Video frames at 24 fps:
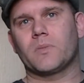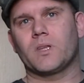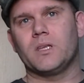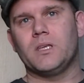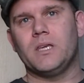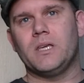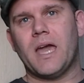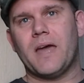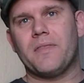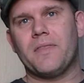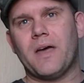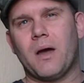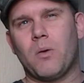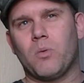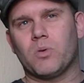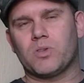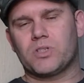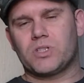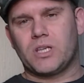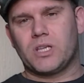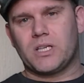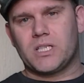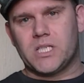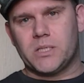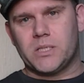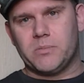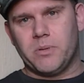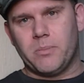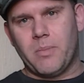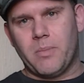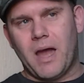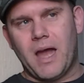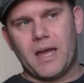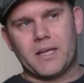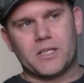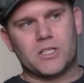yeah, that one sticks in my
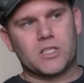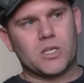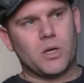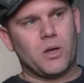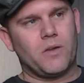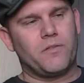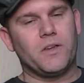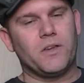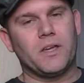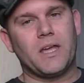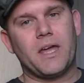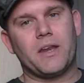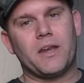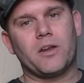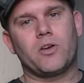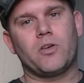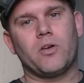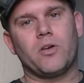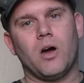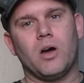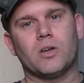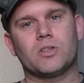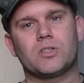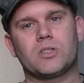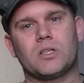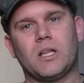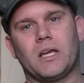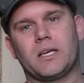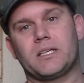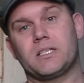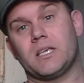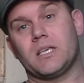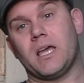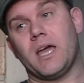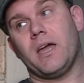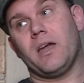mind. So if you get across, like I
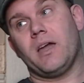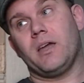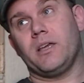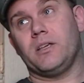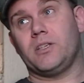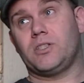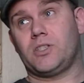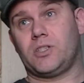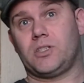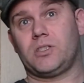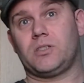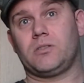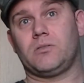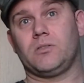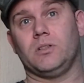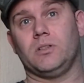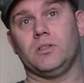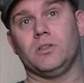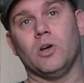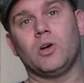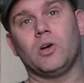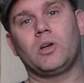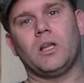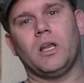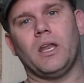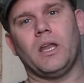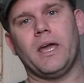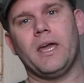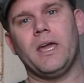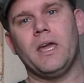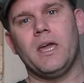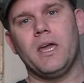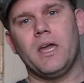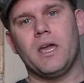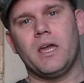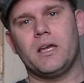said, luckily
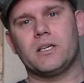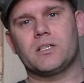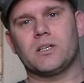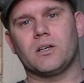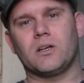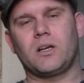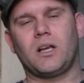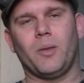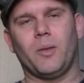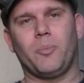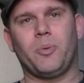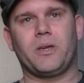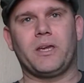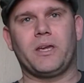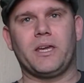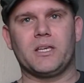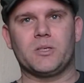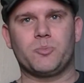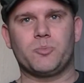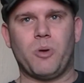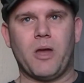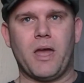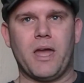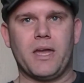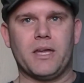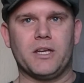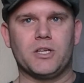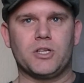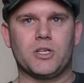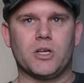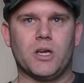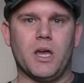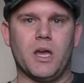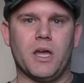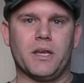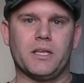it's on Clipper King's
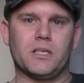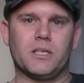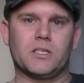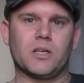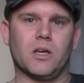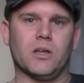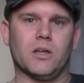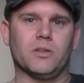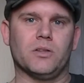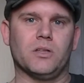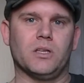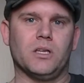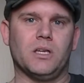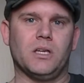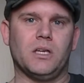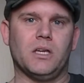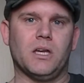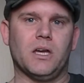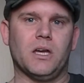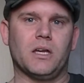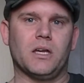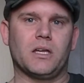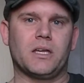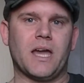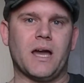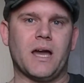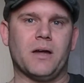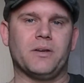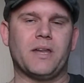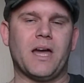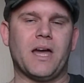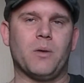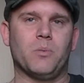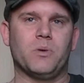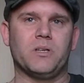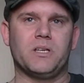page, and it's on the
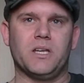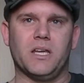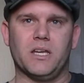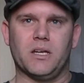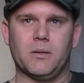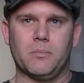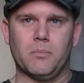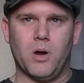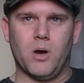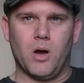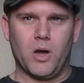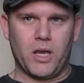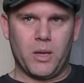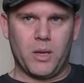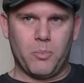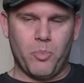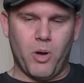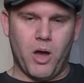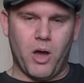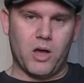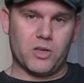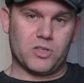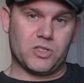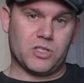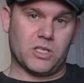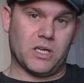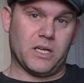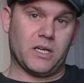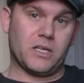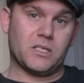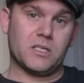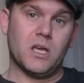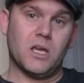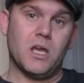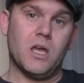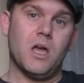countdown with Dean and Moggy part
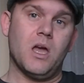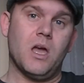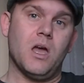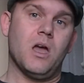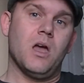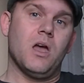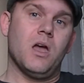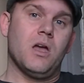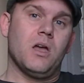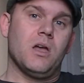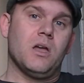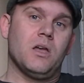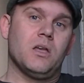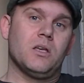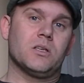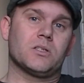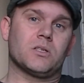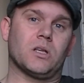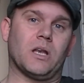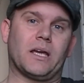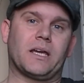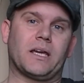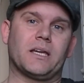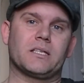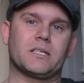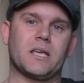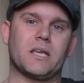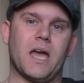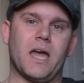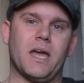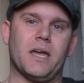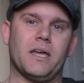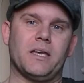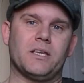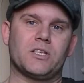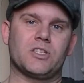6. So like I
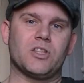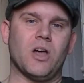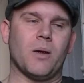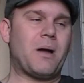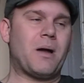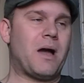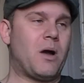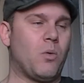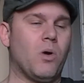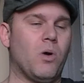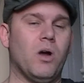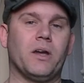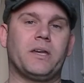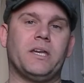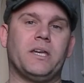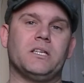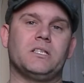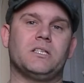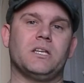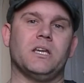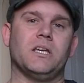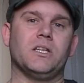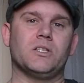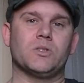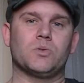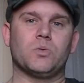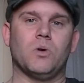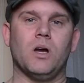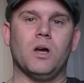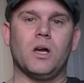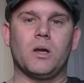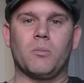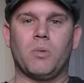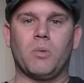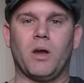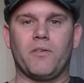say, it's not my work, it's Dean's
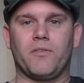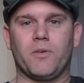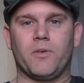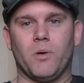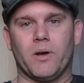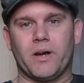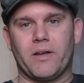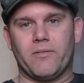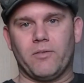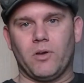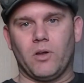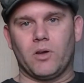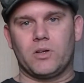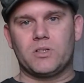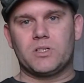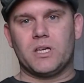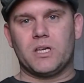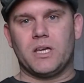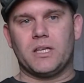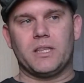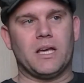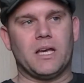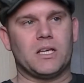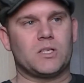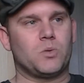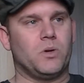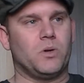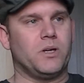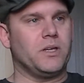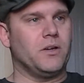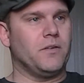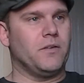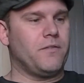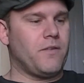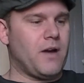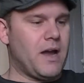work, but if you want to have a look at it, that's where
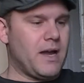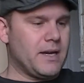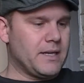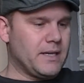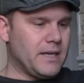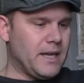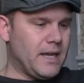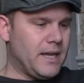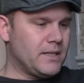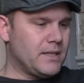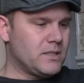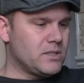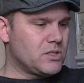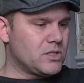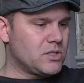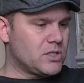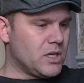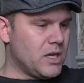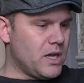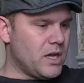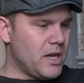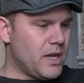you'll find it.